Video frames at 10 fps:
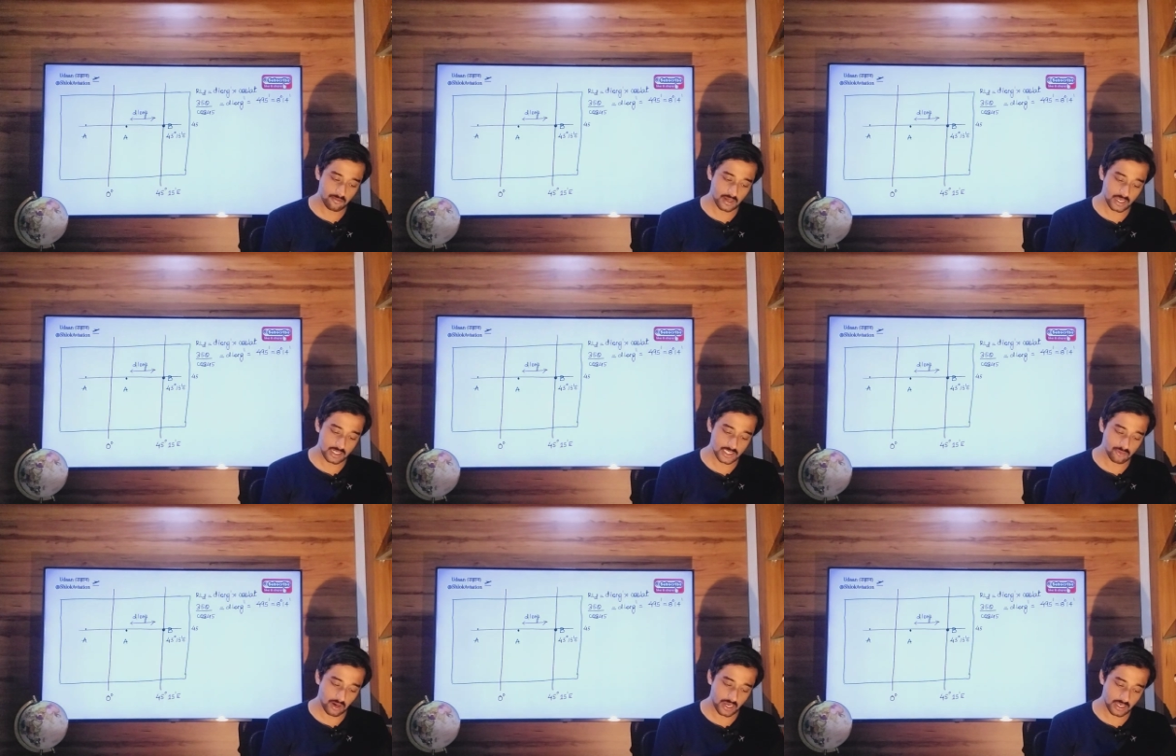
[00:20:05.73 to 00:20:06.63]
minutes
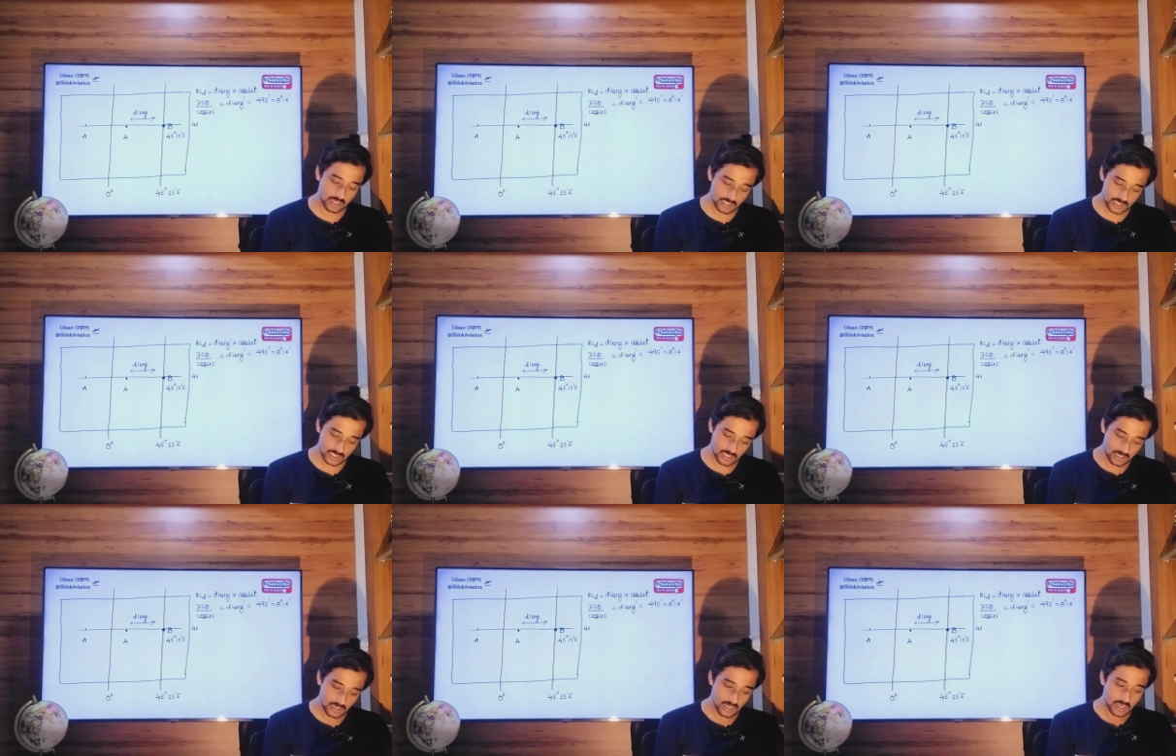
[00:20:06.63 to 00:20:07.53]
minus
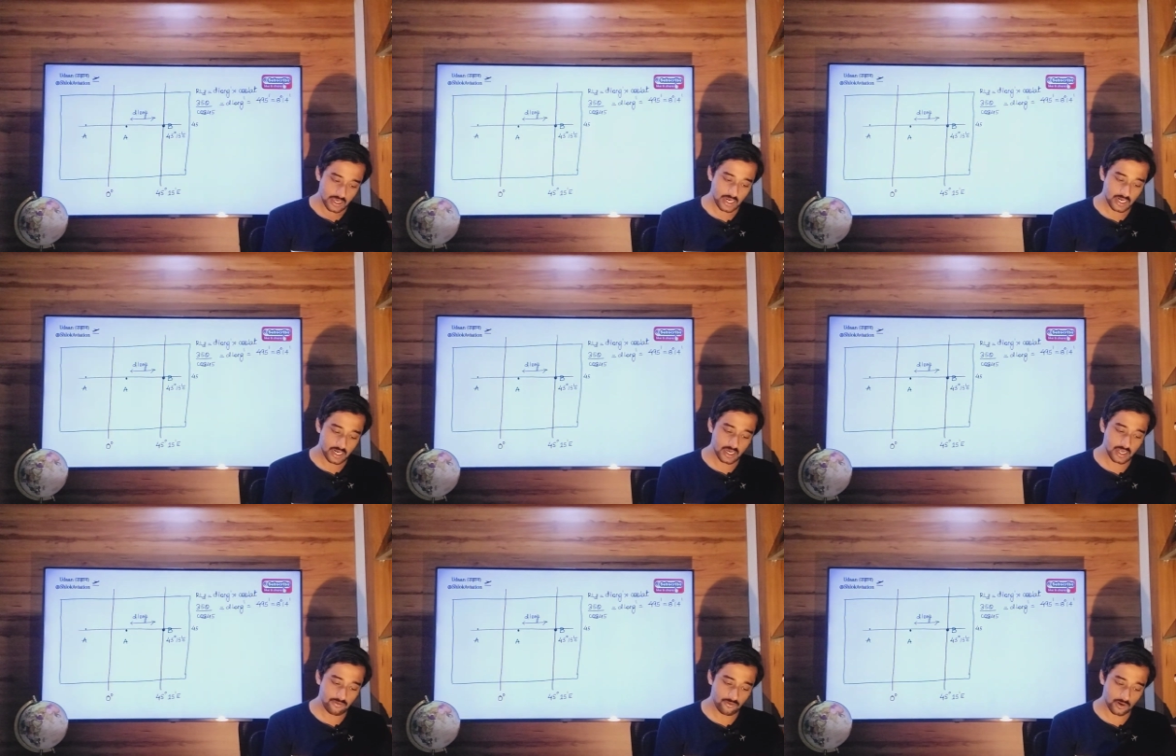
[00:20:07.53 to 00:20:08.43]
8
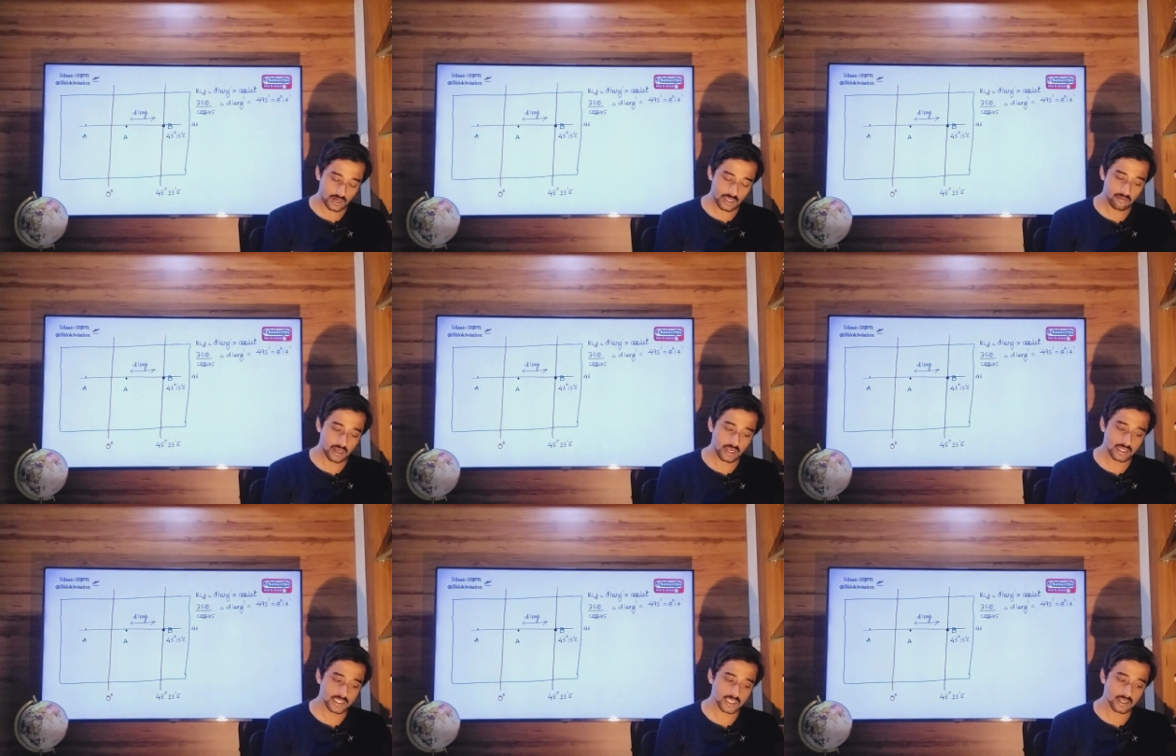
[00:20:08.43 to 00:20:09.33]
degree 14
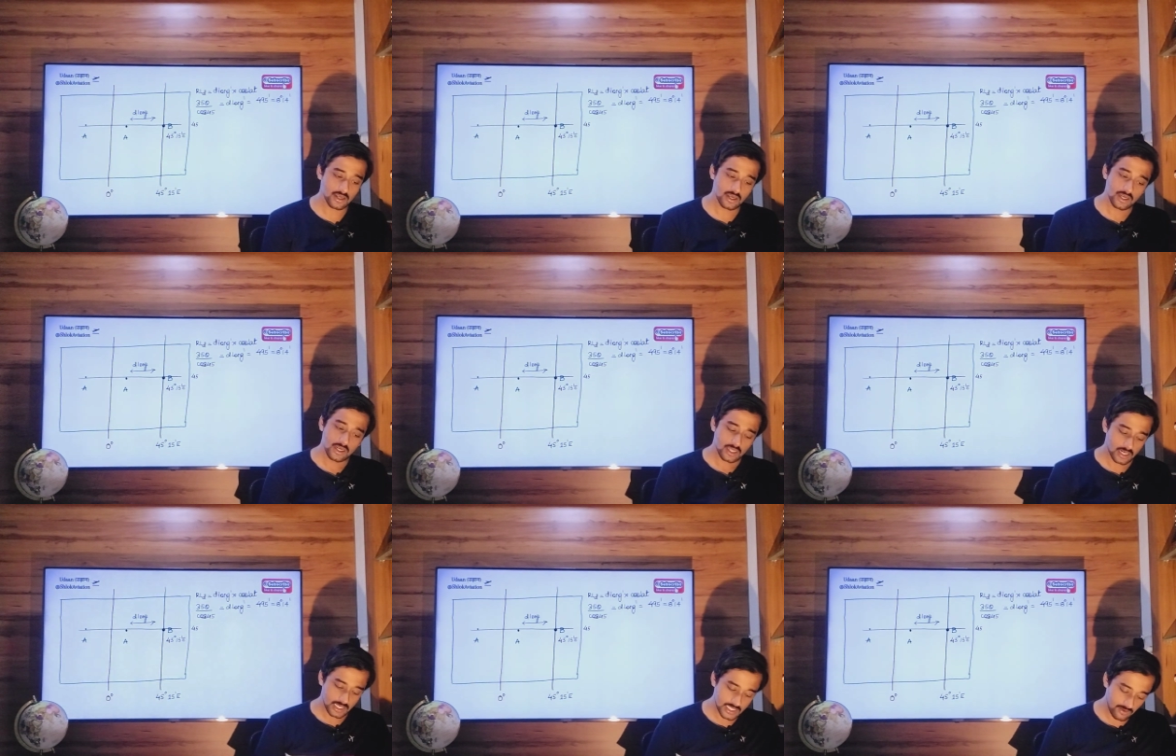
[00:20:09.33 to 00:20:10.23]
minutes,
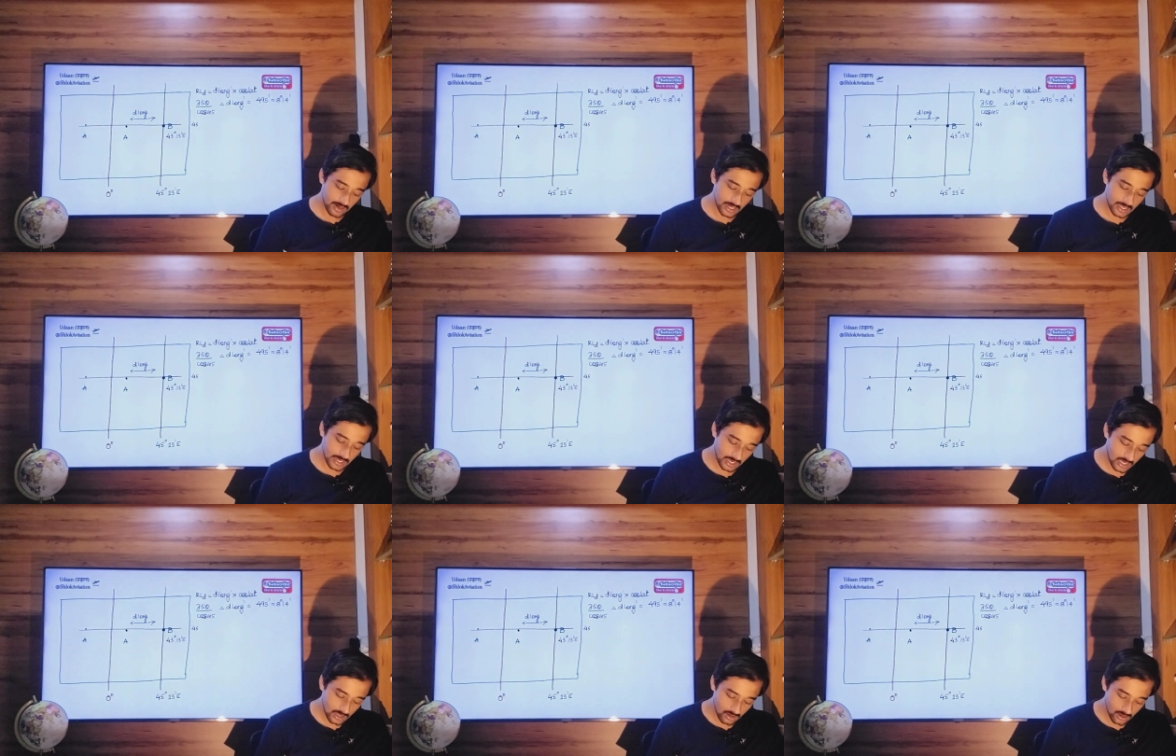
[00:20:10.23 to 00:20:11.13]
37
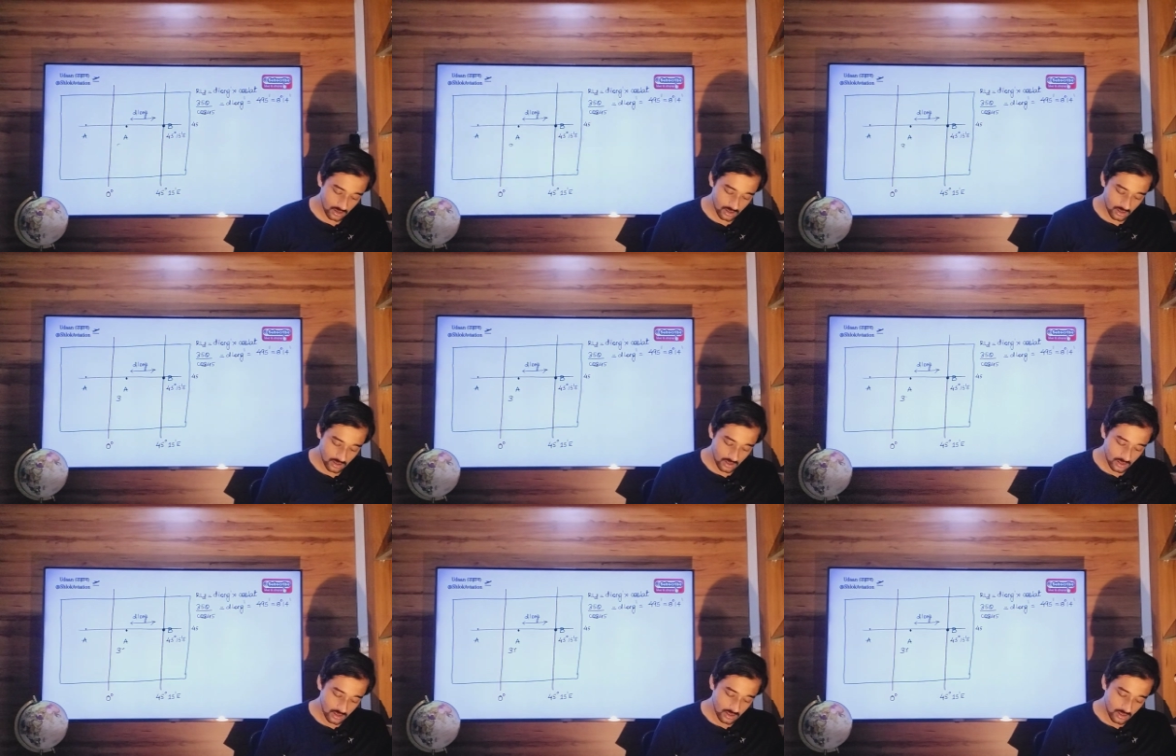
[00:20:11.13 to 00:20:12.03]
degree
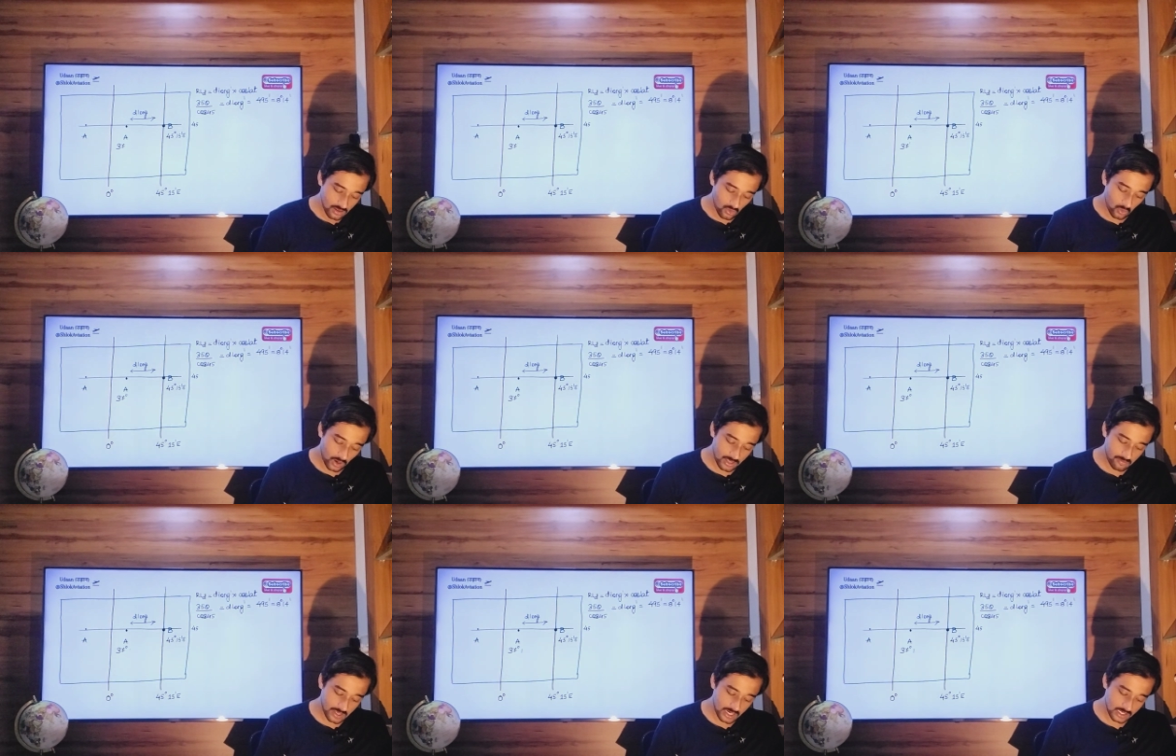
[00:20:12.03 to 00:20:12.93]
1
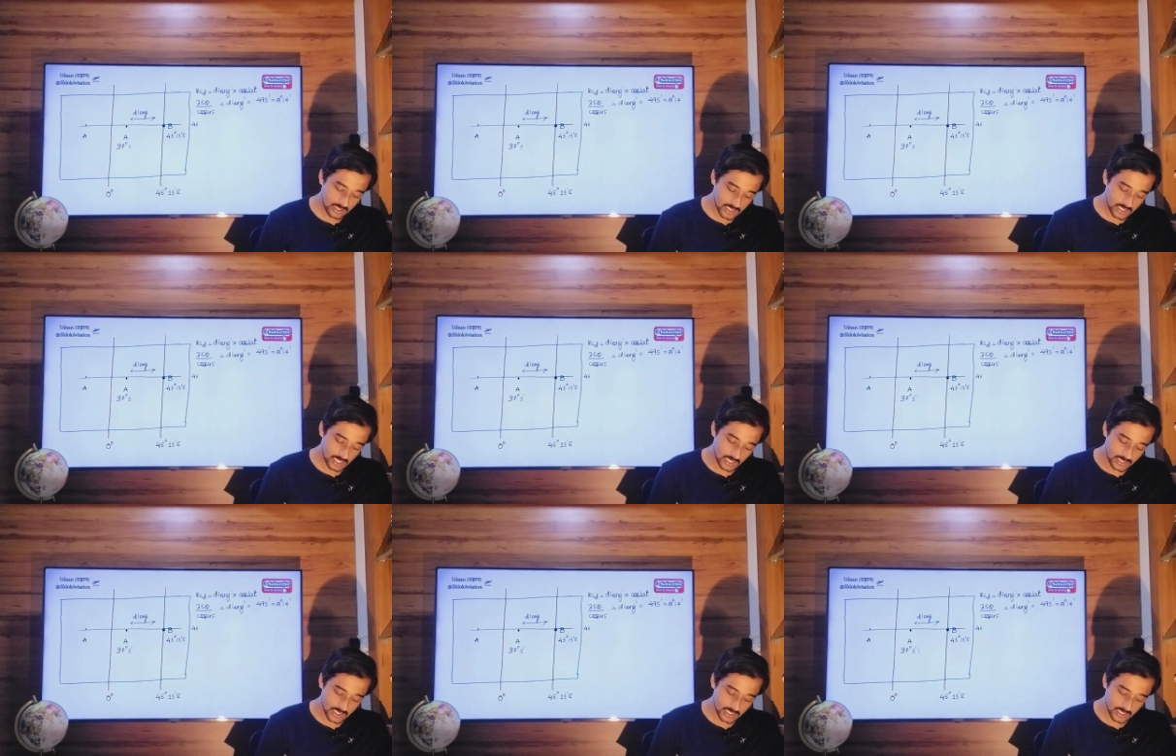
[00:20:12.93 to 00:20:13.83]
minute
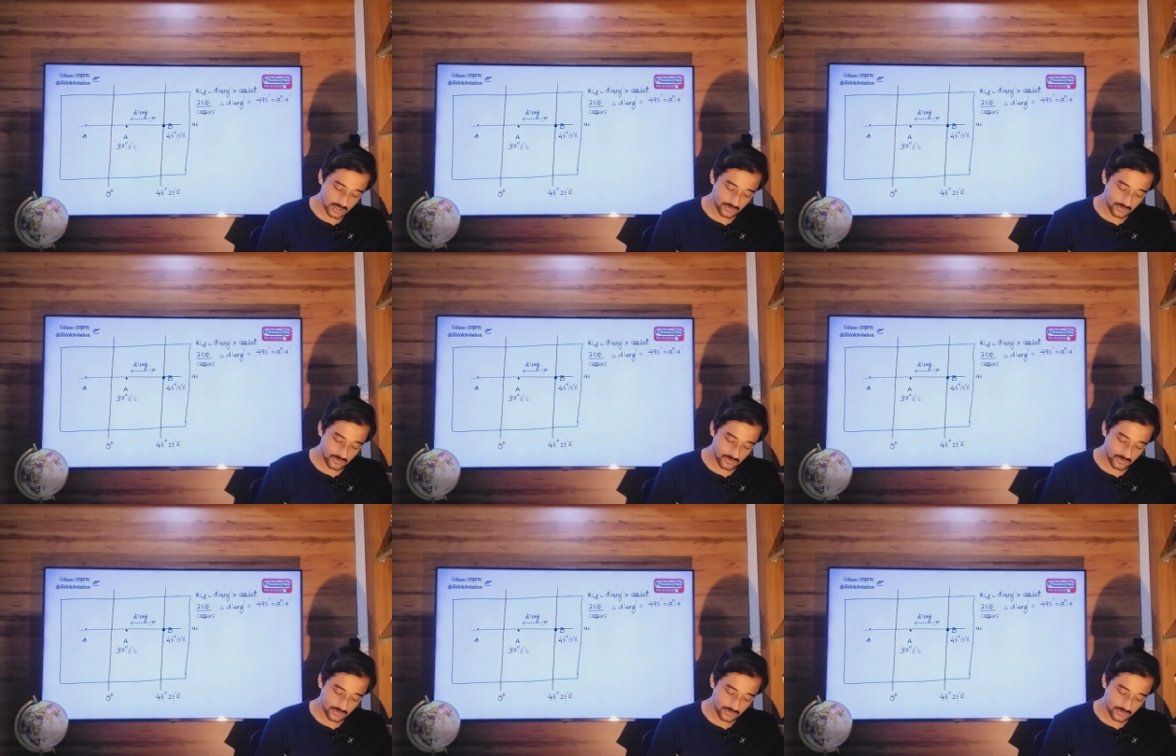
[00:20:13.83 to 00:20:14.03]
east.